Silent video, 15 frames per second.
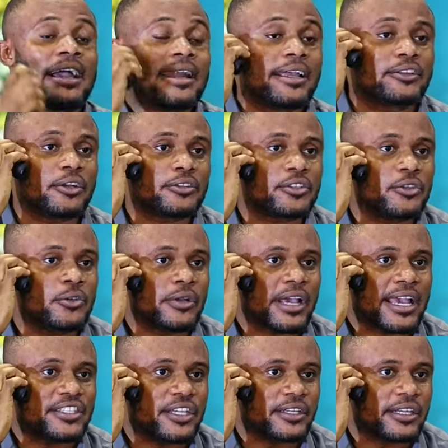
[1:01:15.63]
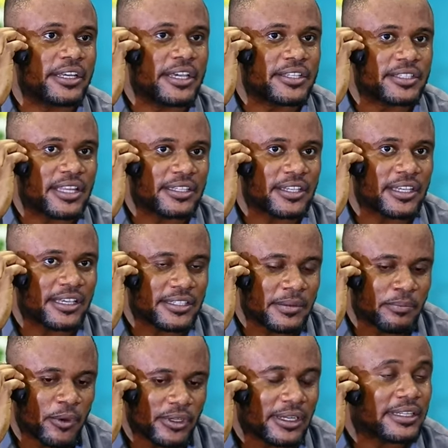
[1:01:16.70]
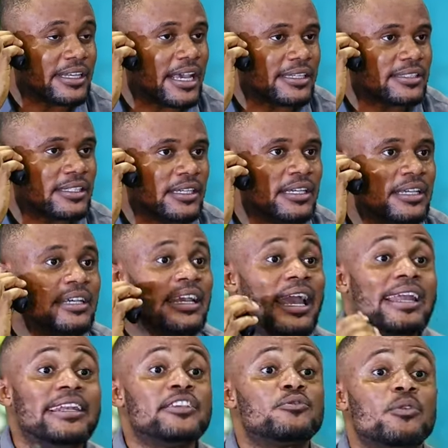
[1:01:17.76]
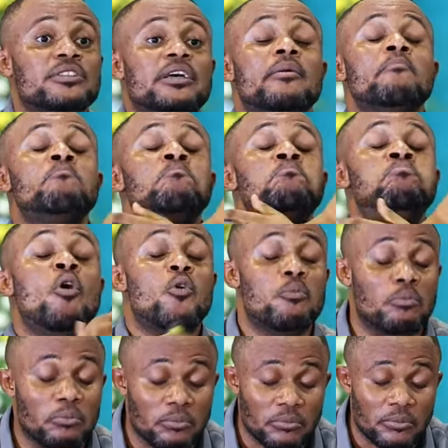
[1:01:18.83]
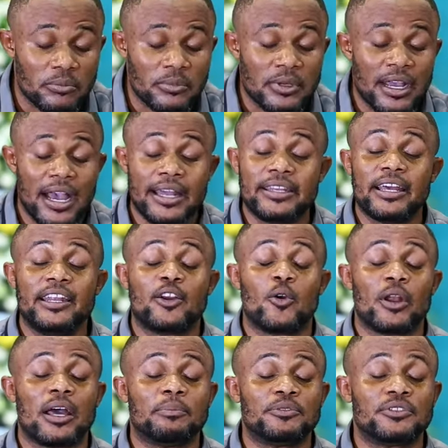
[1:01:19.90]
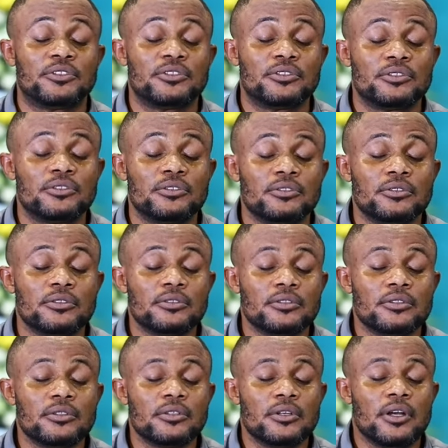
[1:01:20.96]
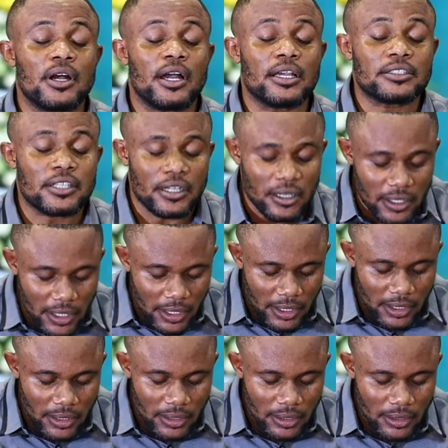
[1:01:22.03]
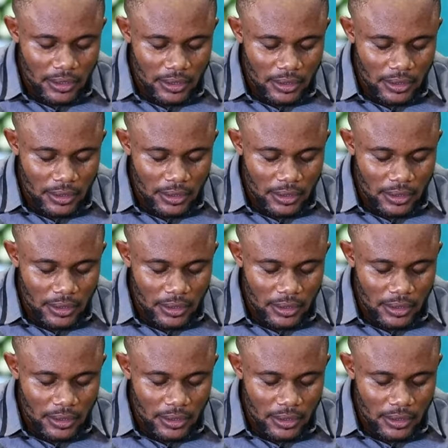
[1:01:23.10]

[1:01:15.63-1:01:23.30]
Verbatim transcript: Can I talk to you urgently? It's, it's important. Yes. And this was boom. I nearly collapsed. I said, okay.